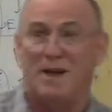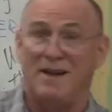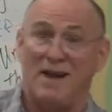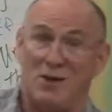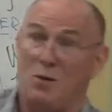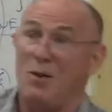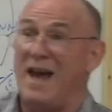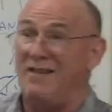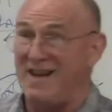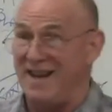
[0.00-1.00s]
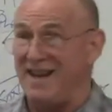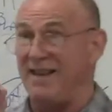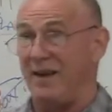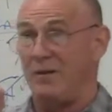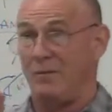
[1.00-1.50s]
meaning that you won't have
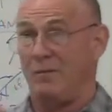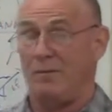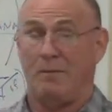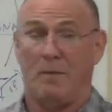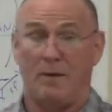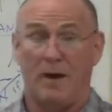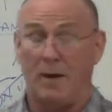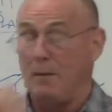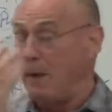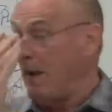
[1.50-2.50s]
anything. Okay?